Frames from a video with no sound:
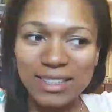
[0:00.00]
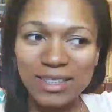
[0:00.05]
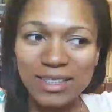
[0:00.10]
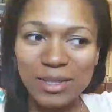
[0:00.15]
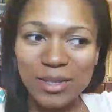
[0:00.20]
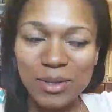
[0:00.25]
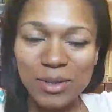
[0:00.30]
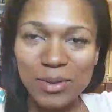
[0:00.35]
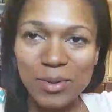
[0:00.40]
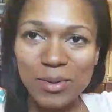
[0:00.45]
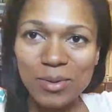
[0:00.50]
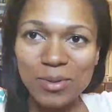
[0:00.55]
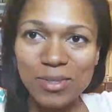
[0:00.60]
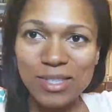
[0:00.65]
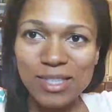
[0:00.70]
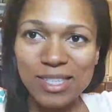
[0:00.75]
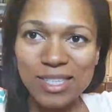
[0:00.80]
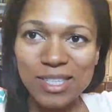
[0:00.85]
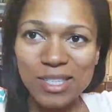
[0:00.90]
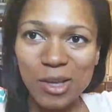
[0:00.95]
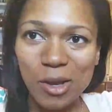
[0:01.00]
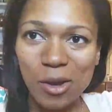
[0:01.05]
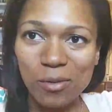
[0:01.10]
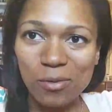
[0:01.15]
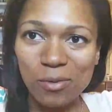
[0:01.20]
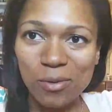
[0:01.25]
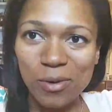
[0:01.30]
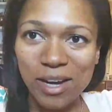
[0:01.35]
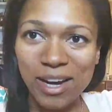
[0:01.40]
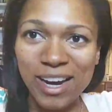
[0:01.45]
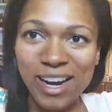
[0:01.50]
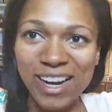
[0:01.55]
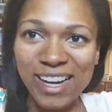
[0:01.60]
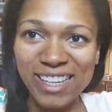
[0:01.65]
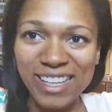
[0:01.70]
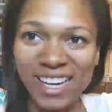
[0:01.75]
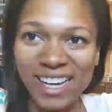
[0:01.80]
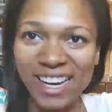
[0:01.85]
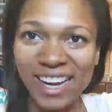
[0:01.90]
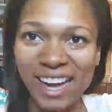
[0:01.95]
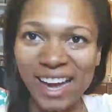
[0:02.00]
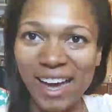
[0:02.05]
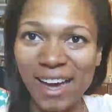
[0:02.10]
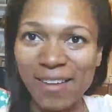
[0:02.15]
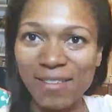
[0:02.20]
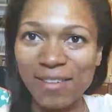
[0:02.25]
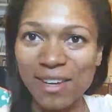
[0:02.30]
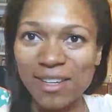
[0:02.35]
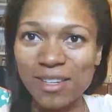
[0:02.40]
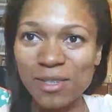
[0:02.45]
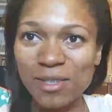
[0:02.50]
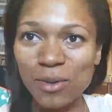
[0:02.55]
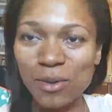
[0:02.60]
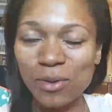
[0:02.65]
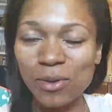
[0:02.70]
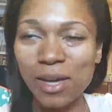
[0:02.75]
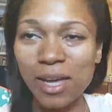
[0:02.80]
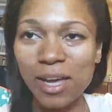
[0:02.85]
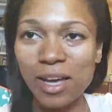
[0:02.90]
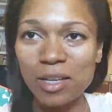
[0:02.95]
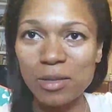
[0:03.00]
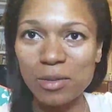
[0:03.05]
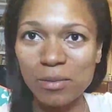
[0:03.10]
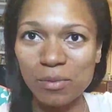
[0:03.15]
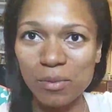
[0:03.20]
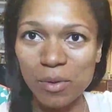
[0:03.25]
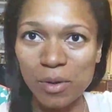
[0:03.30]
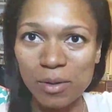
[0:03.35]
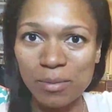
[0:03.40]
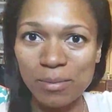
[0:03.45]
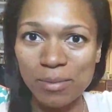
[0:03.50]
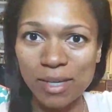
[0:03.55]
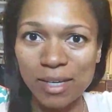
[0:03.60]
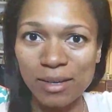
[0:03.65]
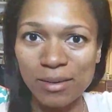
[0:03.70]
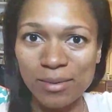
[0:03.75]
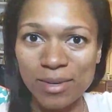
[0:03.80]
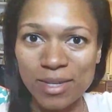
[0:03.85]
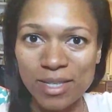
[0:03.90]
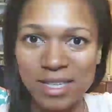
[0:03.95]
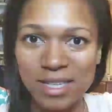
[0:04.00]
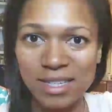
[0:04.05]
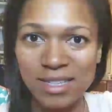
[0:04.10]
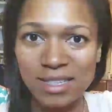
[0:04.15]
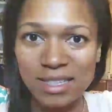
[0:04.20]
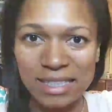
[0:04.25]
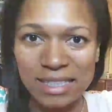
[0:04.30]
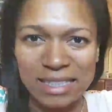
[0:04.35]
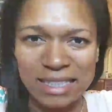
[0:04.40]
use the software that I have. I used Google Hangouts before, but it wasn't